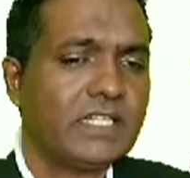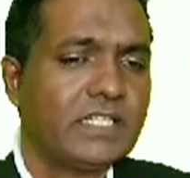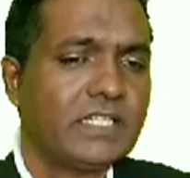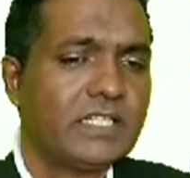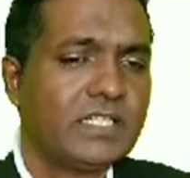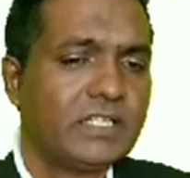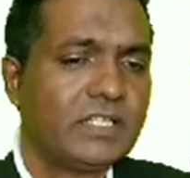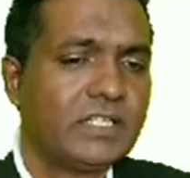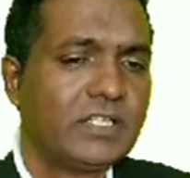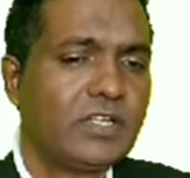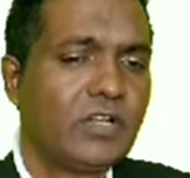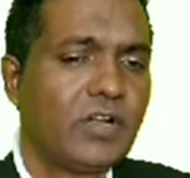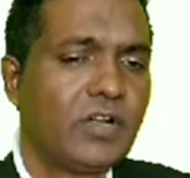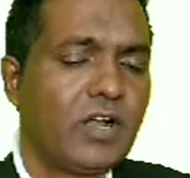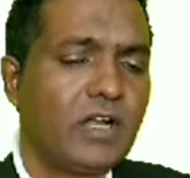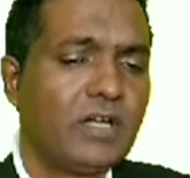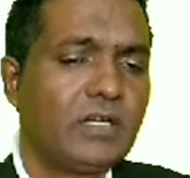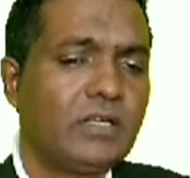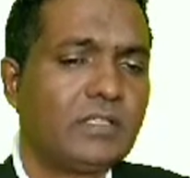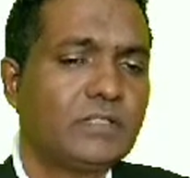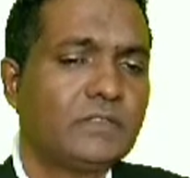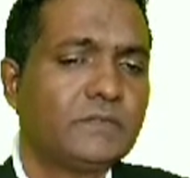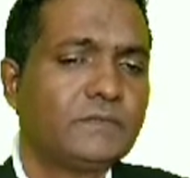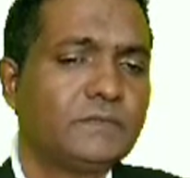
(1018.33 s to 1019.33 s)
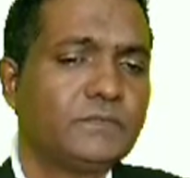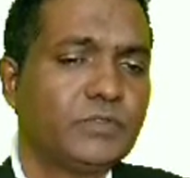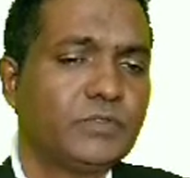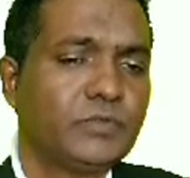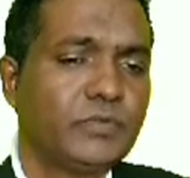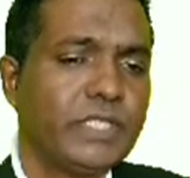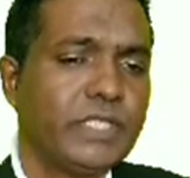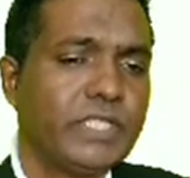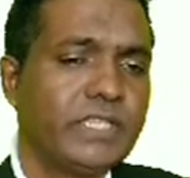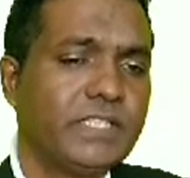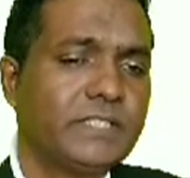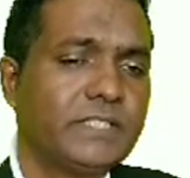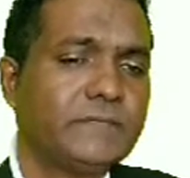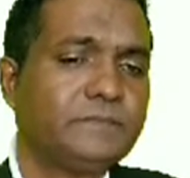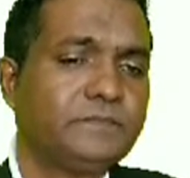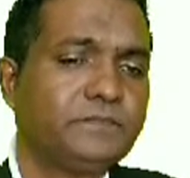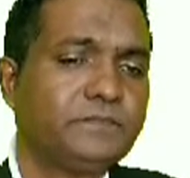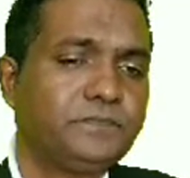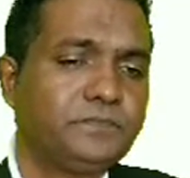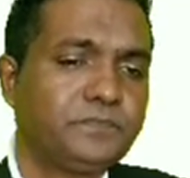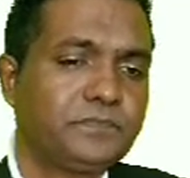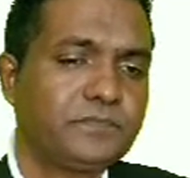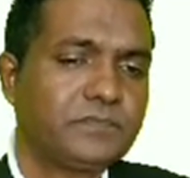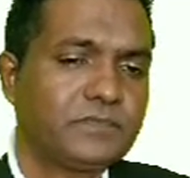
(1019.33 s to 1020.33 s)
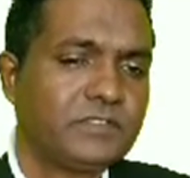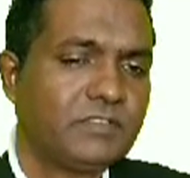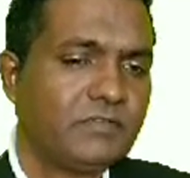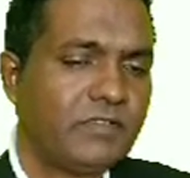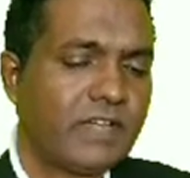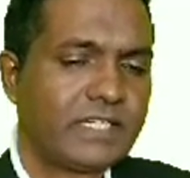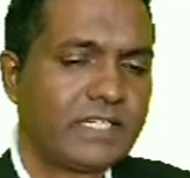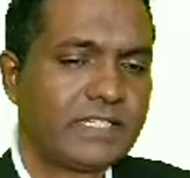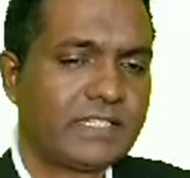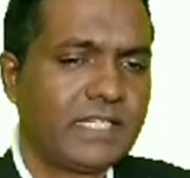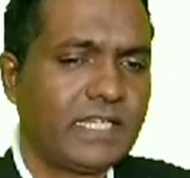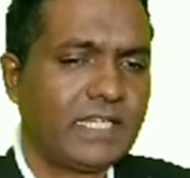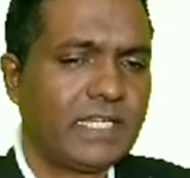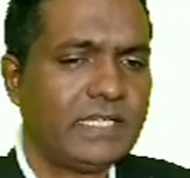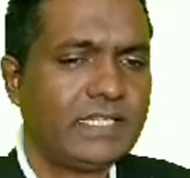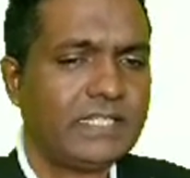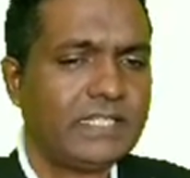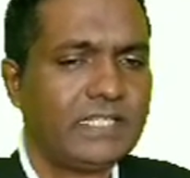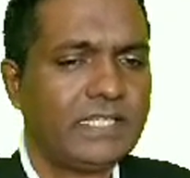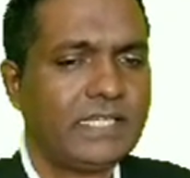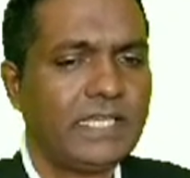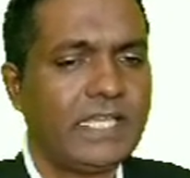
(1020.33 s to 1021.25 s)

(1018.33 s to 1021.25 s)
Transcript: dot with vector A.